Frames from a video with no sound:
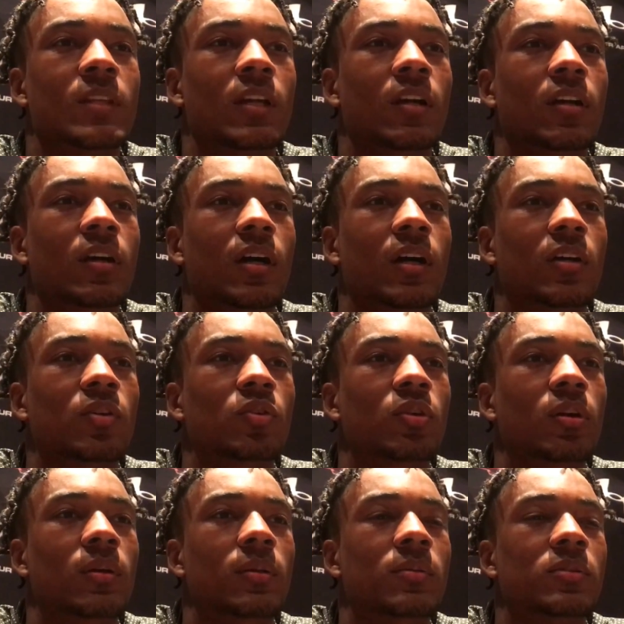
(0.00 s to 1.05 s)
Uh, I grew
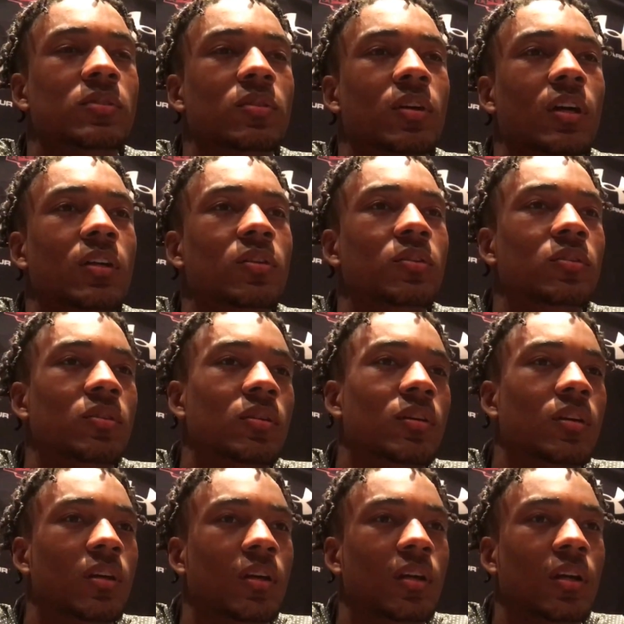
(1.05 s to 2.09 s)
up with them, so I know
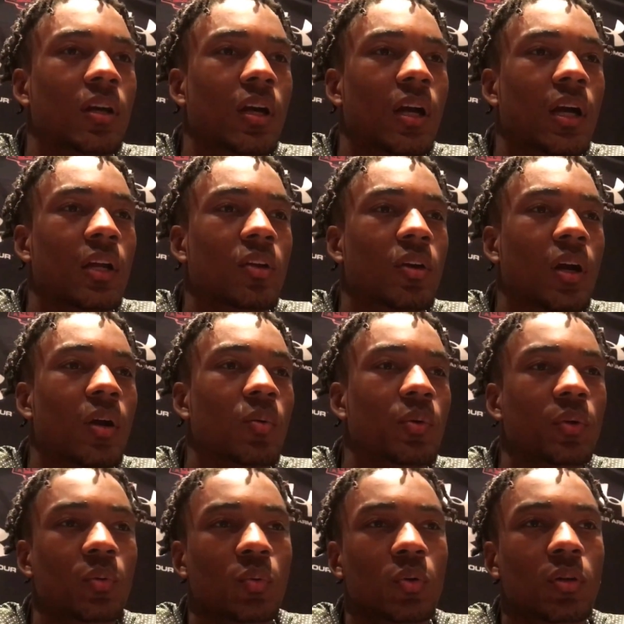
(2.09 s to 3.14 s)
I know how
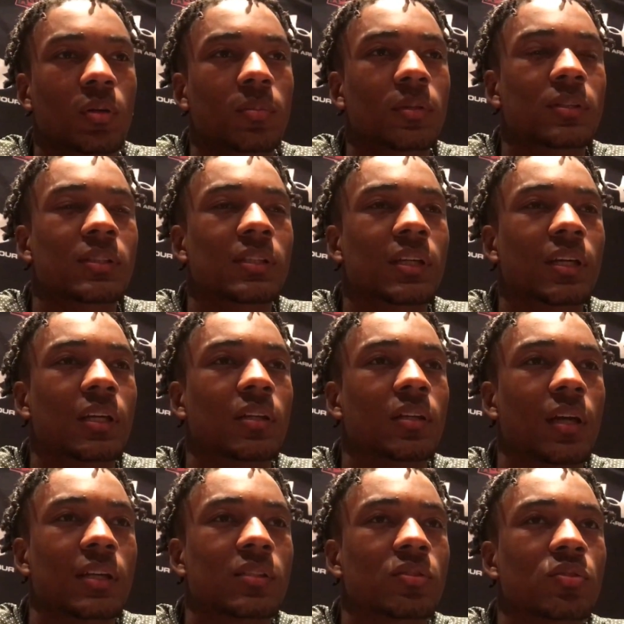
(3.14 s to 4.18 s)
we would be together
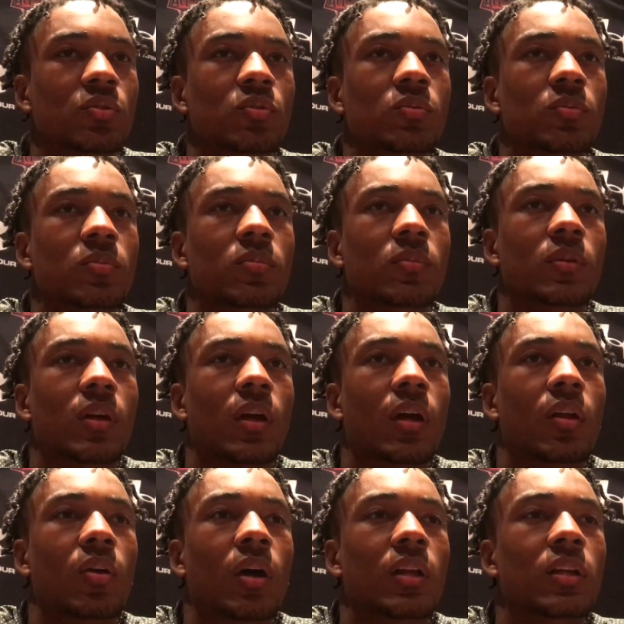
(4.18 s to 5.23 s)
as a group. I
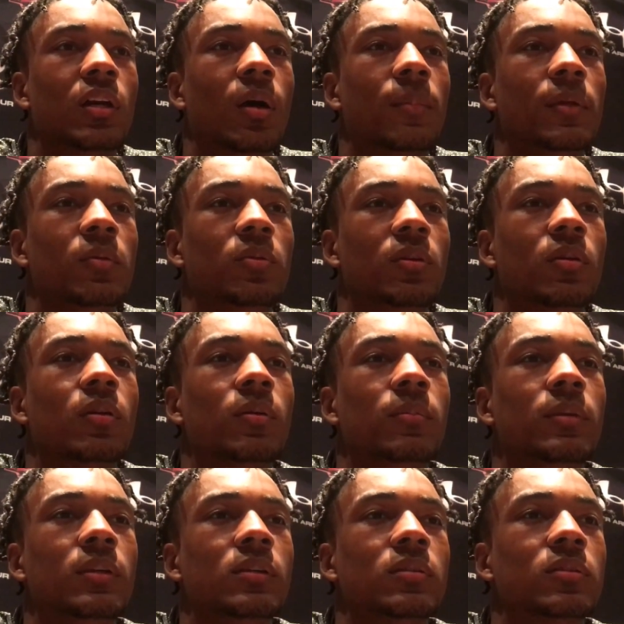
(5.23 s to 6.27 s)
know how dominant we could
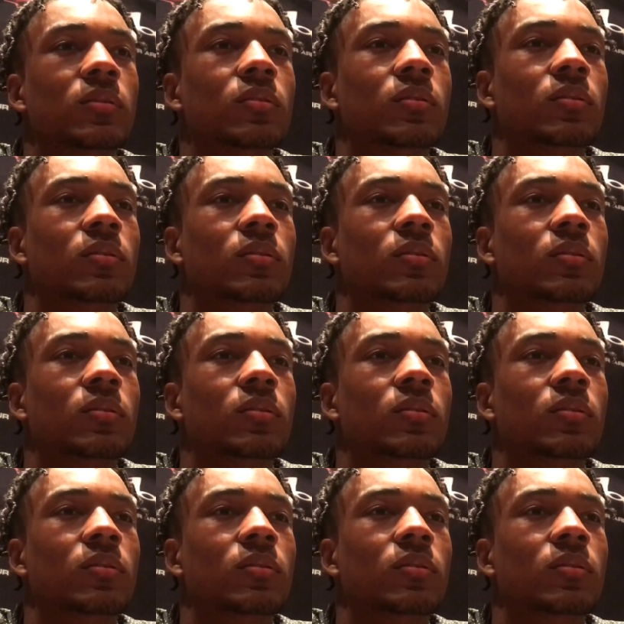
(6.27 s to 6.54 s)
be. So.